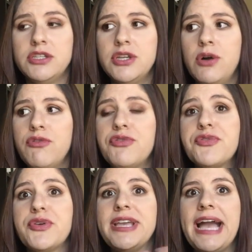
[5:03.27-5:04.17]
don't
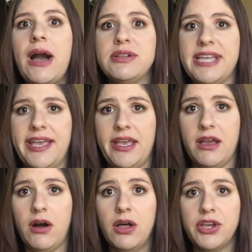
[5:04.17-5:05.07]
freak out taking
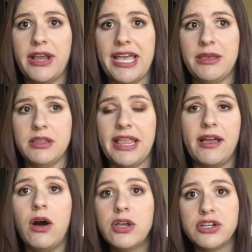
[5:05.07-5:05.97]
all your eight like
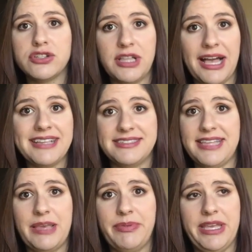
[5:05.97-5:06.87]
all your
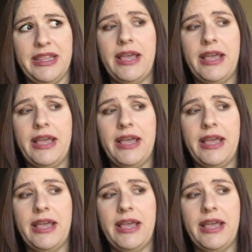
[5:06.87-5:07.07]
classes AP,